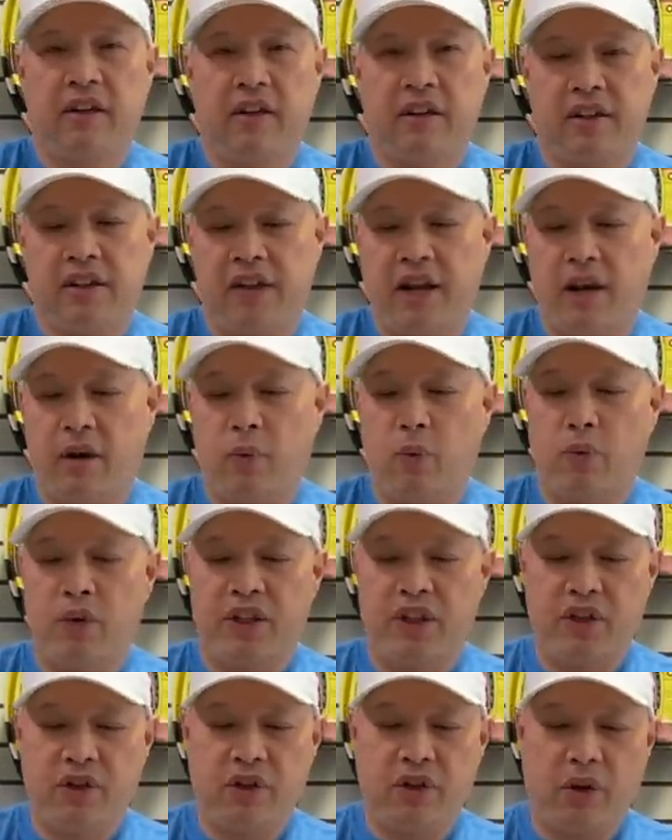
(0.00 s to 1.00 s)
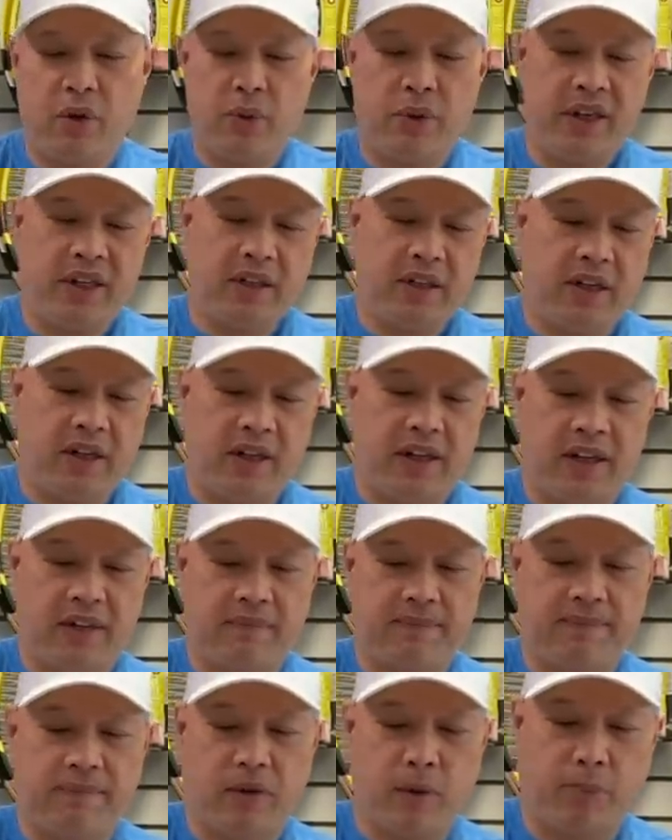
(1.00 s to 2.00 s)
Now, when you go into
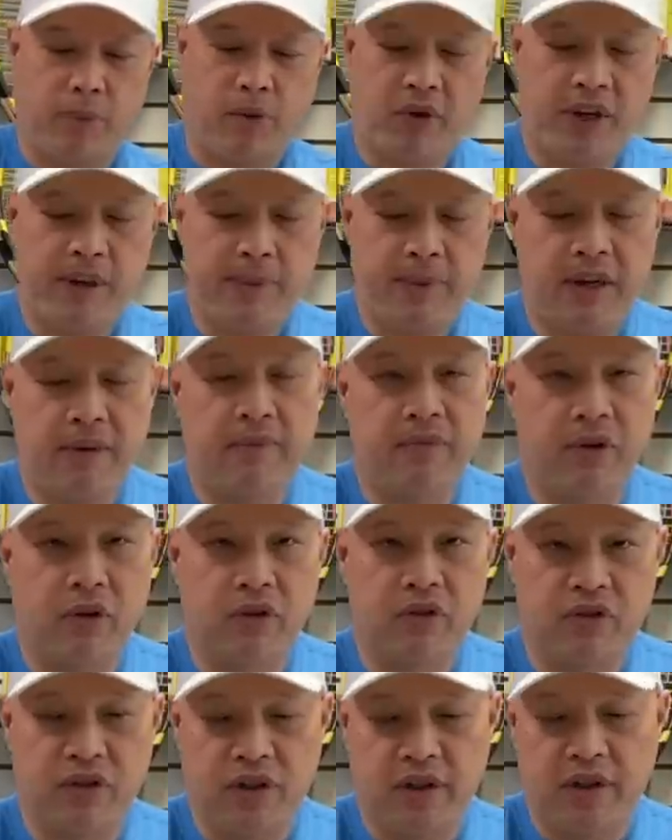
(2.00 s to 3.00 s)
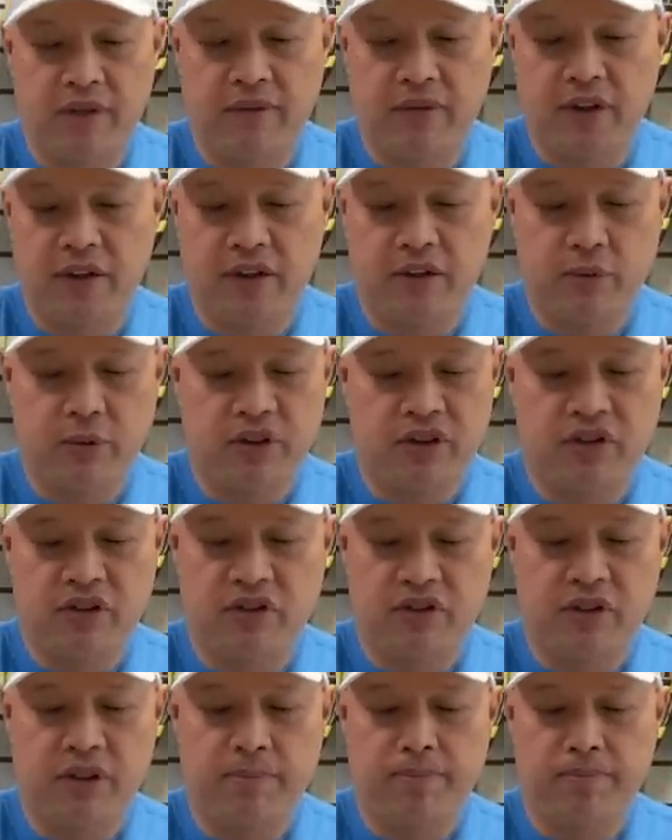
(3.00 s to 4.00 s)
like the premium version of this, which
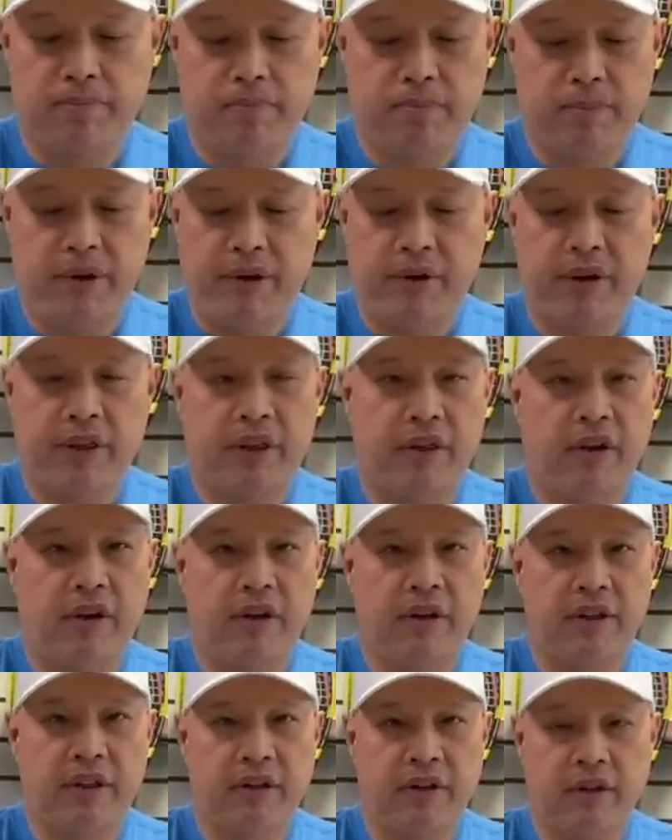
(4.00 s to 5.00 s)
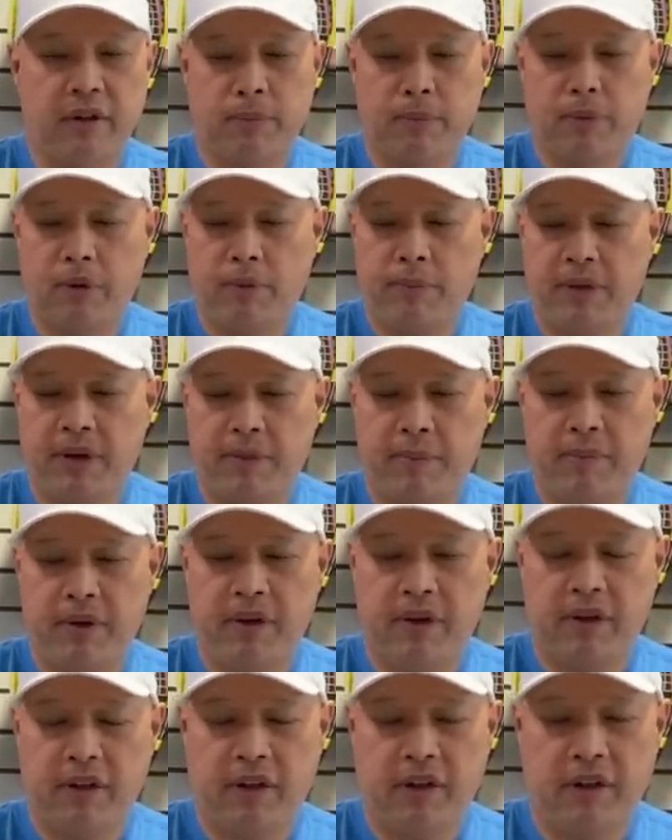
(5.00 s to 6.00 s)
is the marathon here, the Pro Pen
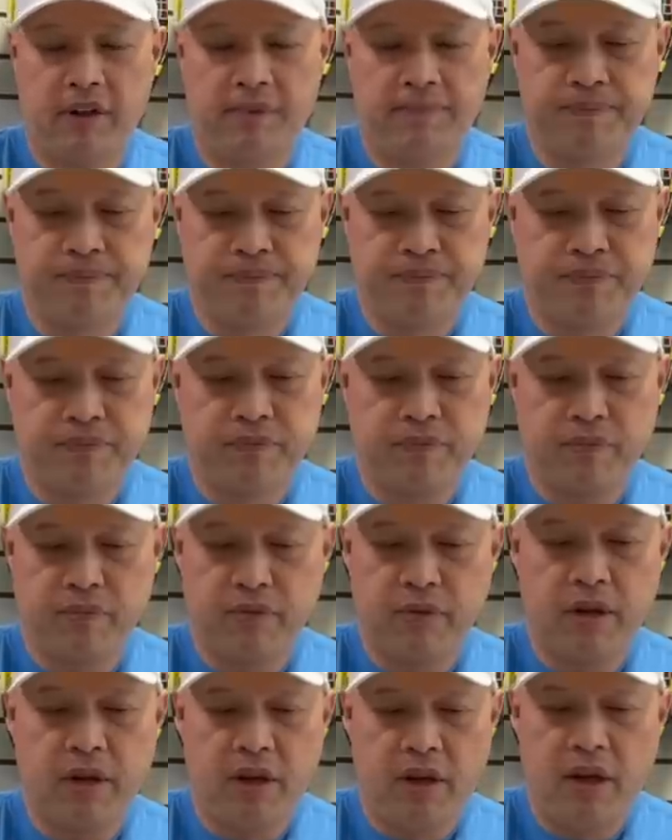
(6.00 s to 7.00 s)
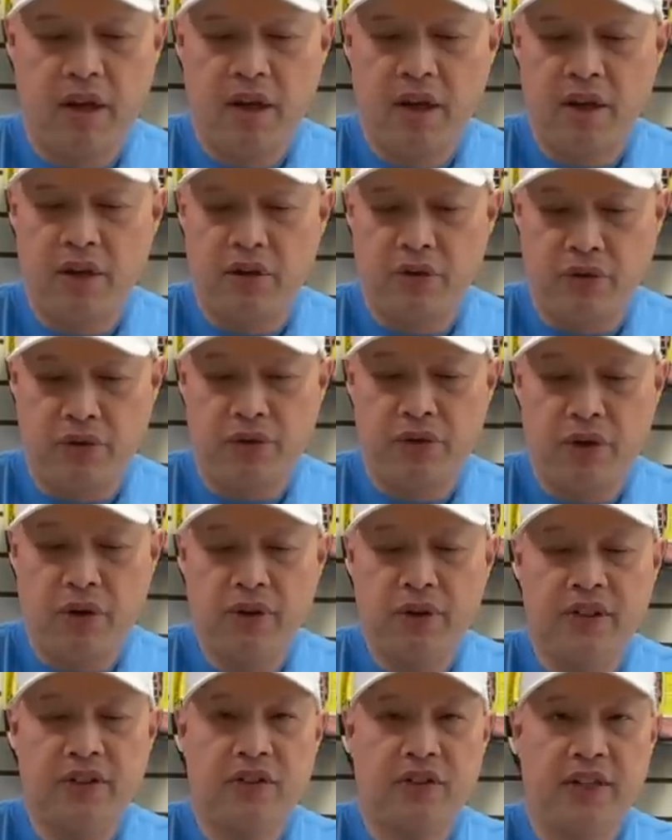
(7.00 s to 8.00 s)
Marathon, you'll
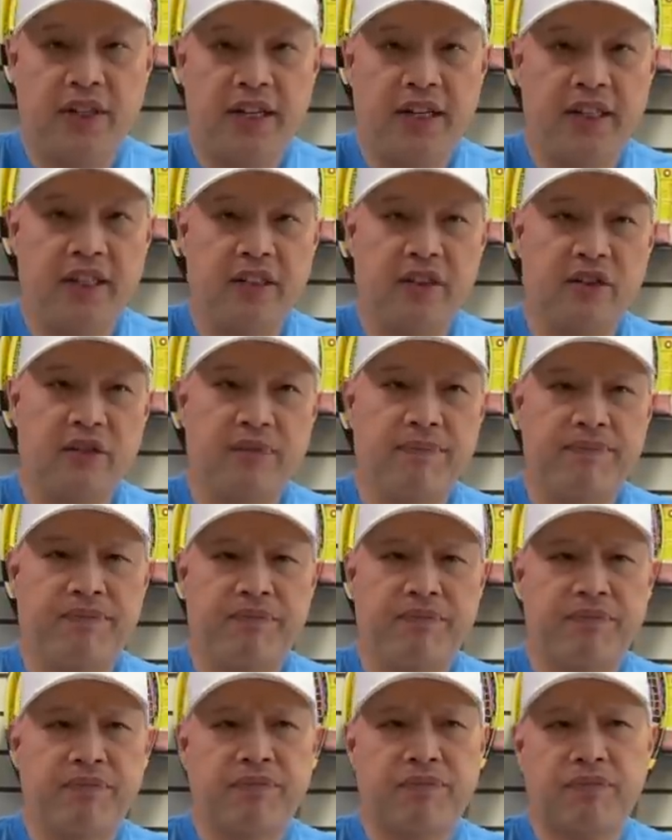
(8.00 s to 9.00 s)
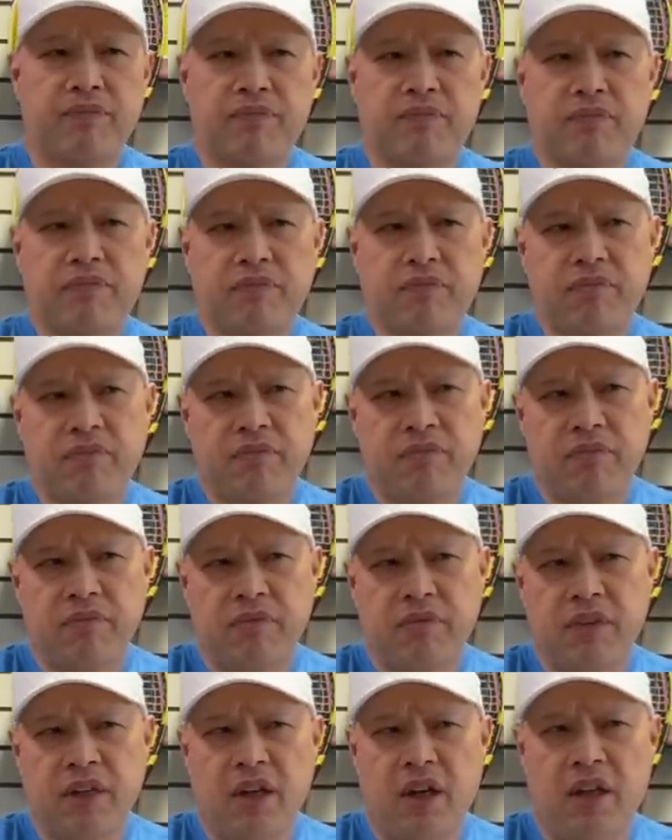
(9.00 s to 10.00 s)
notice that it's
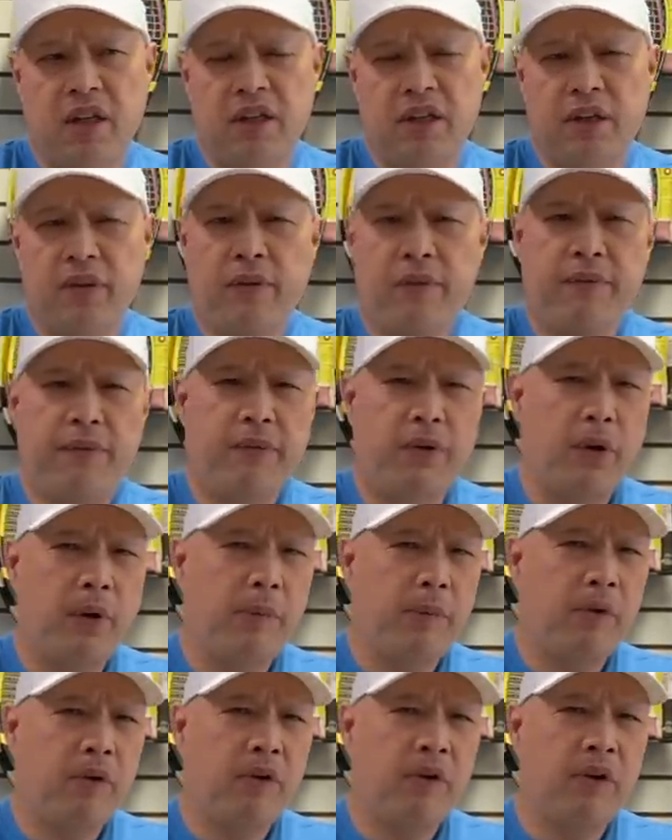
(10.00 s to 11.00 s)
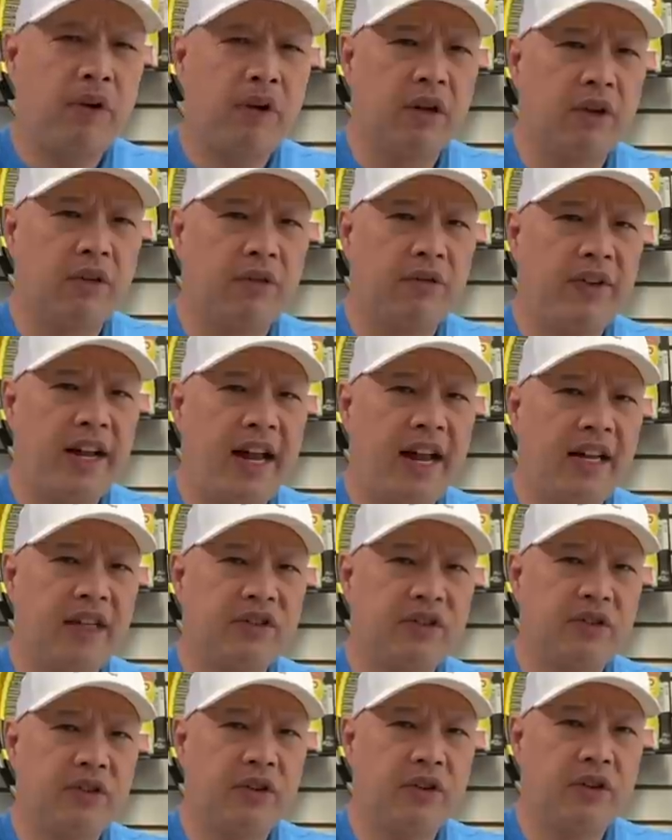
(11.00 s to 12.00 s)
a little firmer, a little
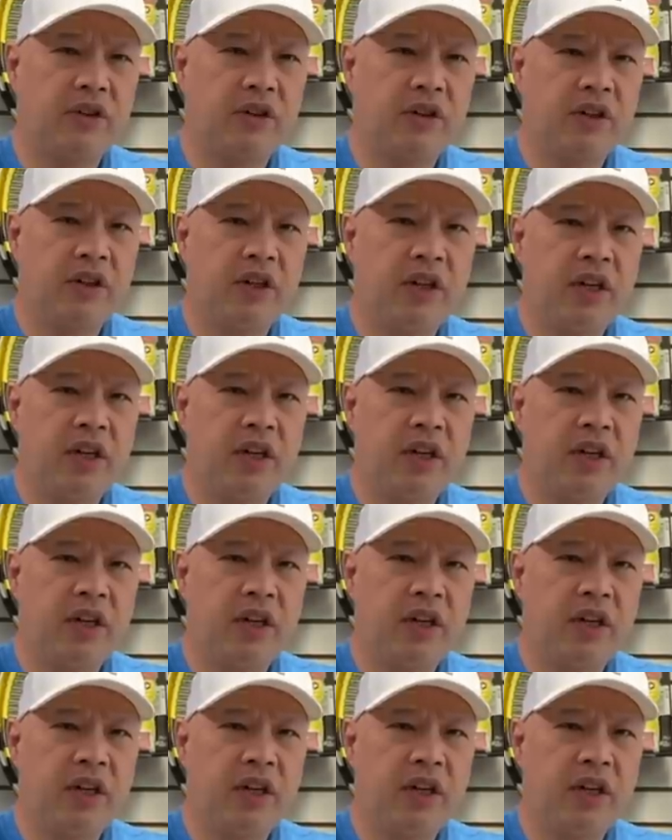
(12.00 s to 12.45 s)
faster,